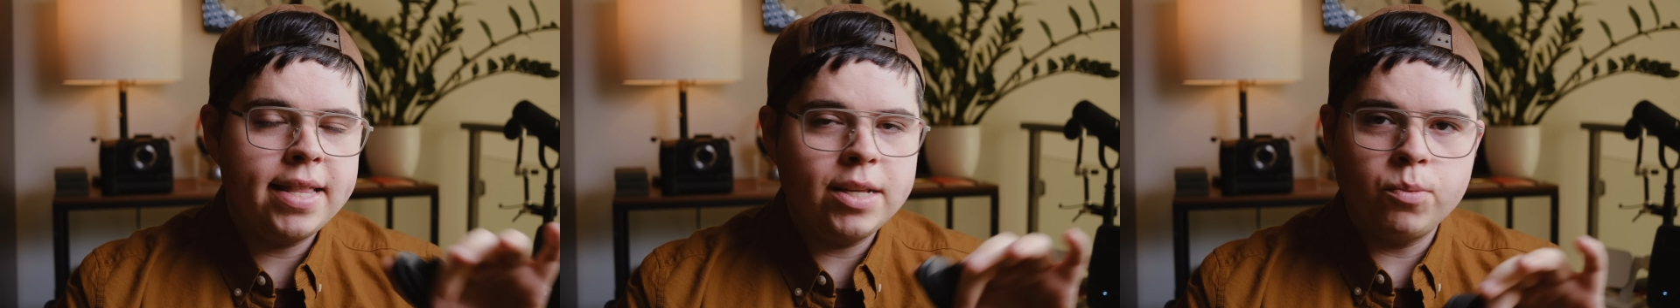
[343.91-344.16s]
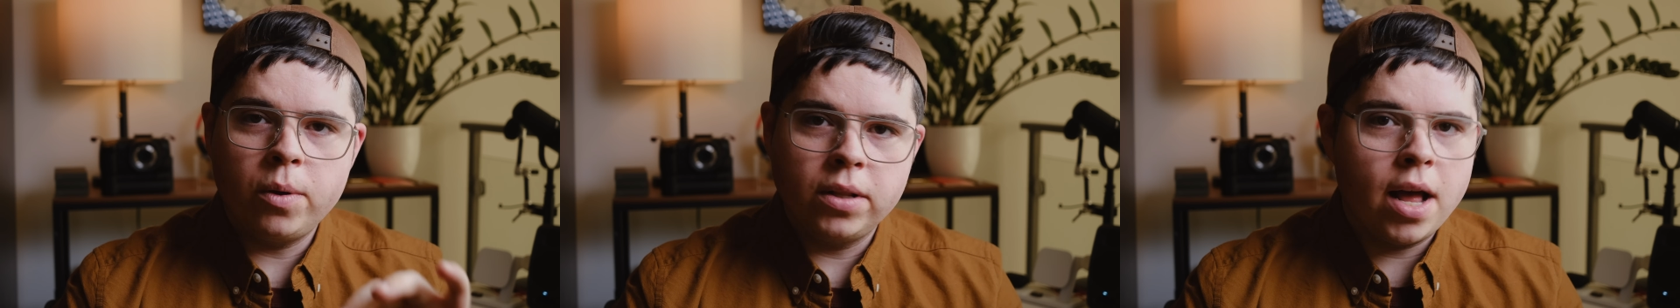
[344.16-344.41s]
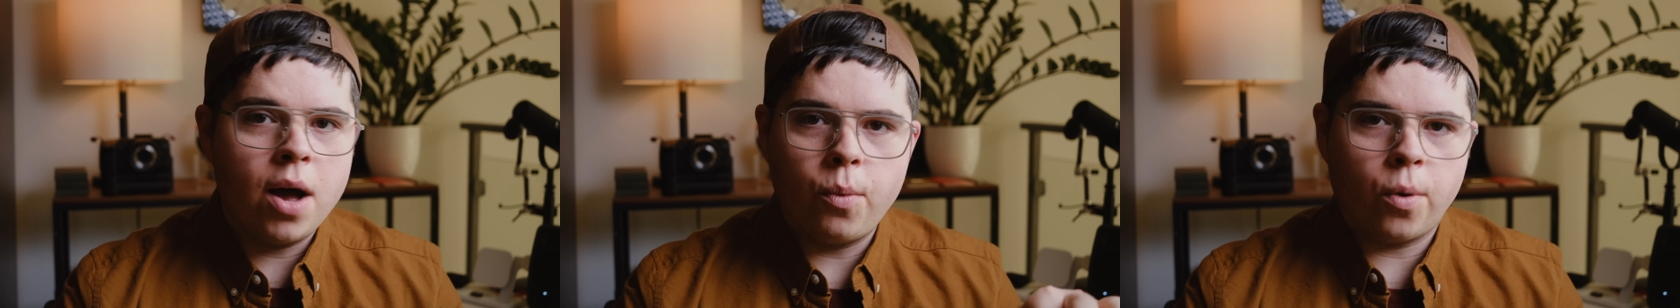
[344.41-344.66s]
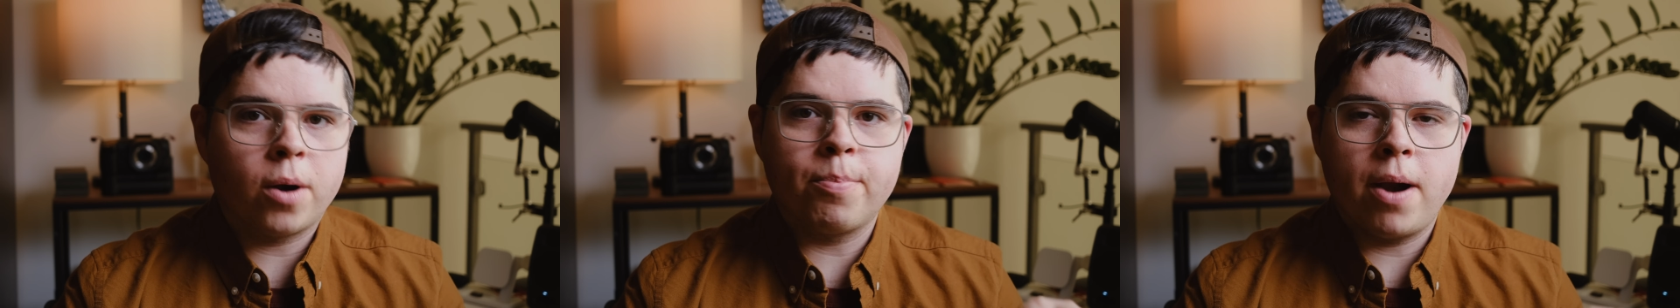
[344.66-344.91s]
these will not
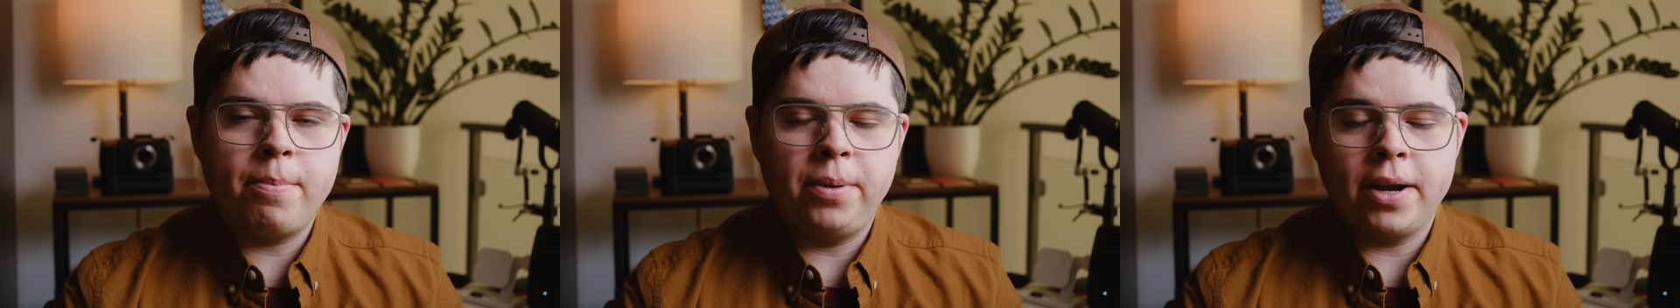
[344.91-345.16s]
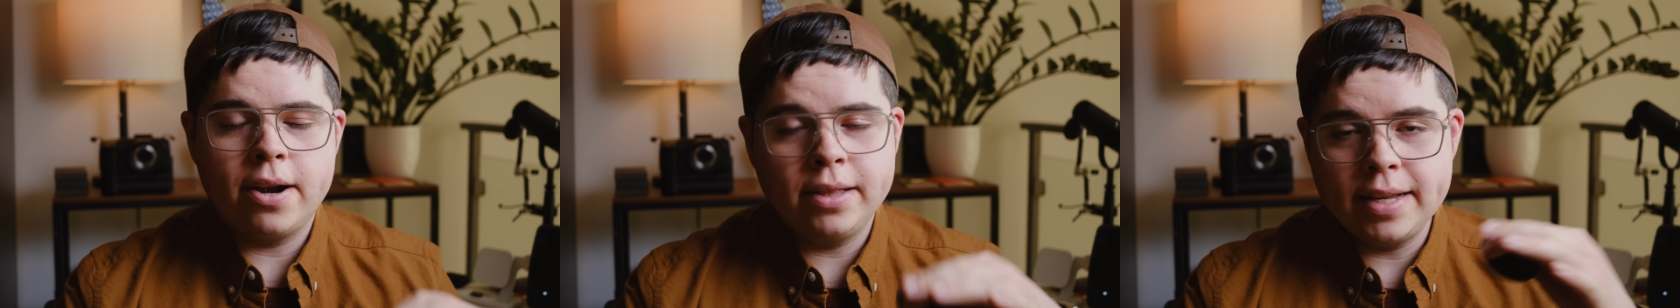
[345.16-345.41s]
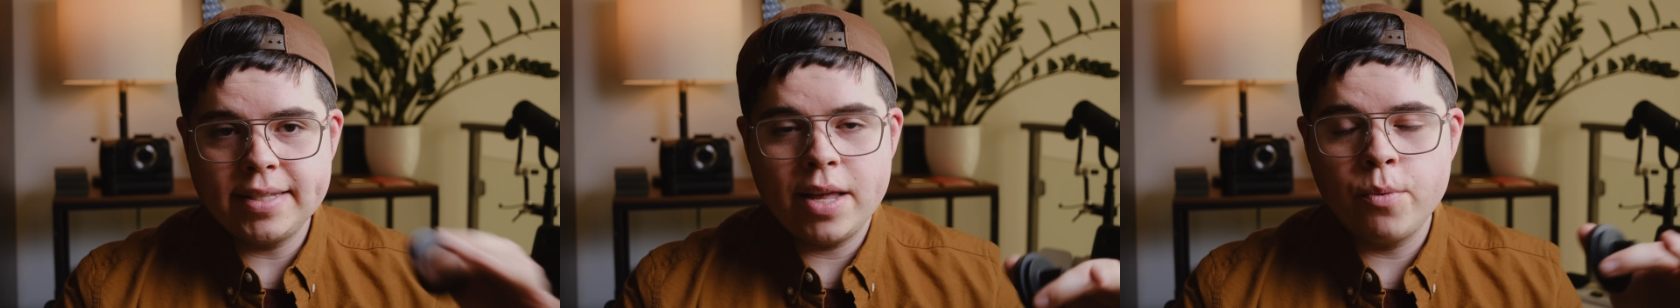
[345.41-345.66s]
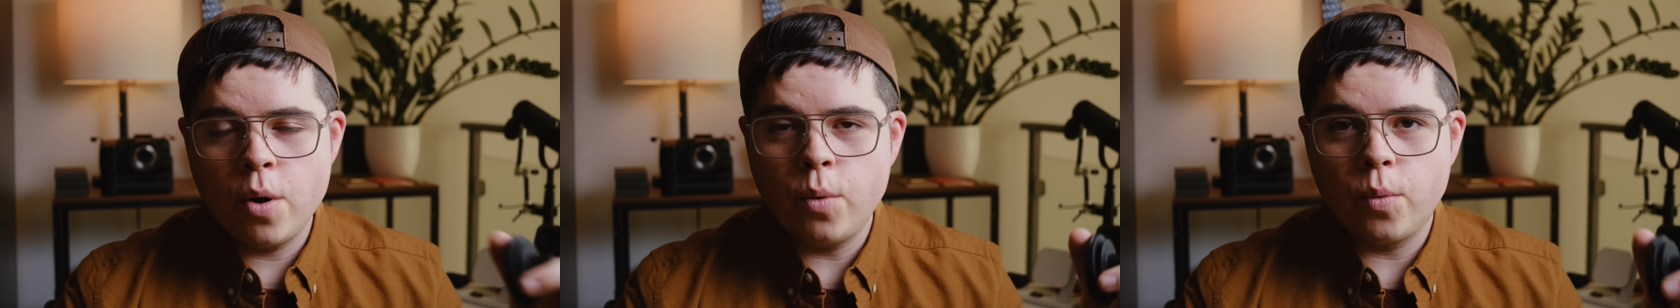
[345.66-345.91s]
work properly, or at least
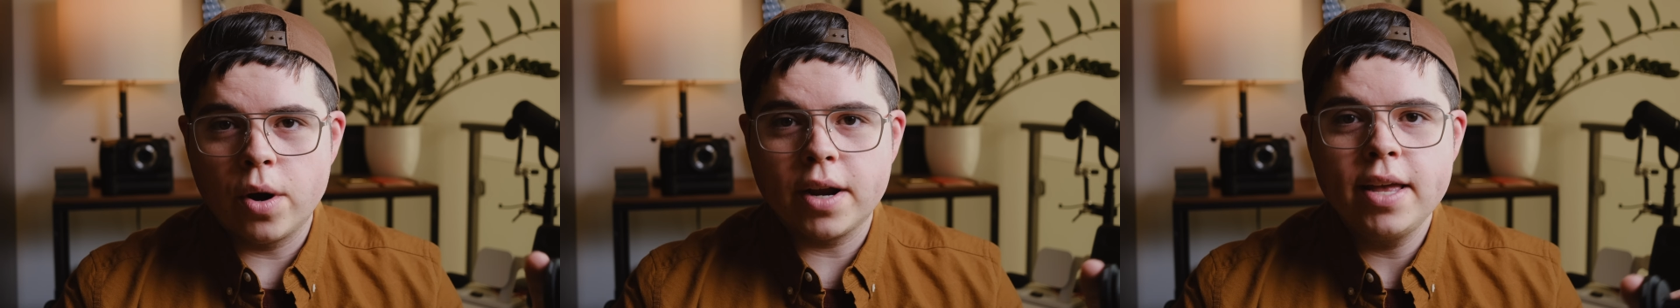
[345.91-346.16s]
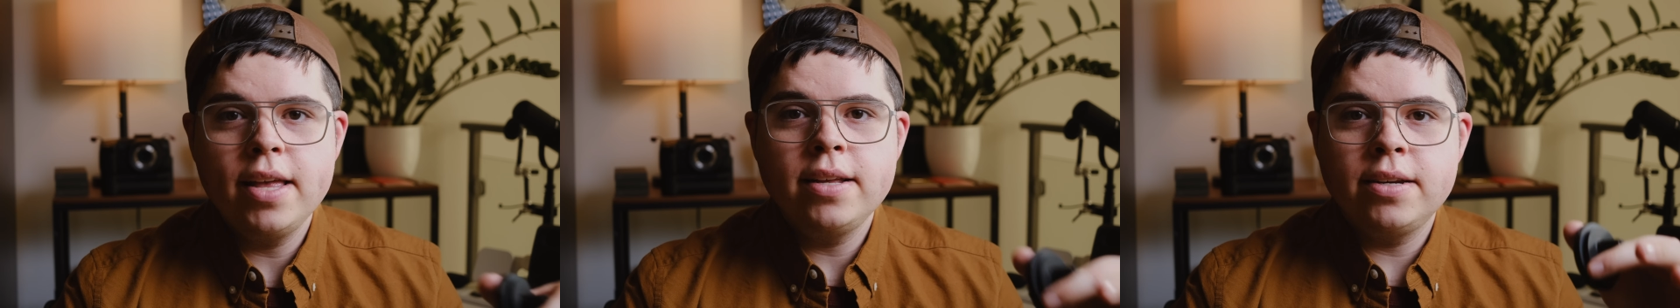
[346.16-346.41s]
they won't work